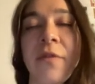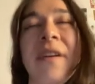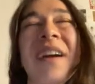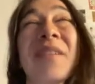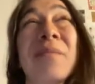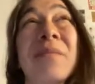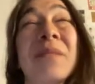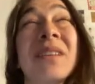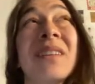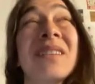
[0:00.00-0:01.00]

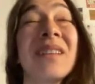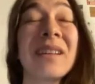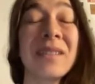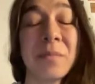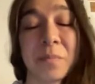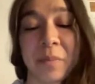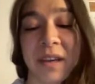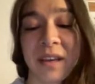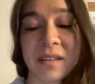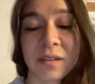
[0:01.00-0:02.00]
Fragment is like the
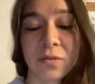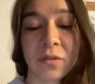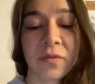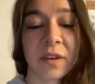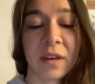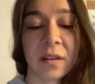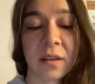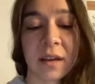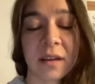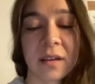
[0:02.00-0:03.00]
pieces of
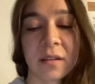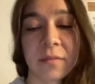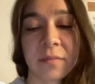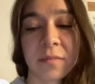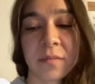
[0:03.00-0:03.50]
it, like,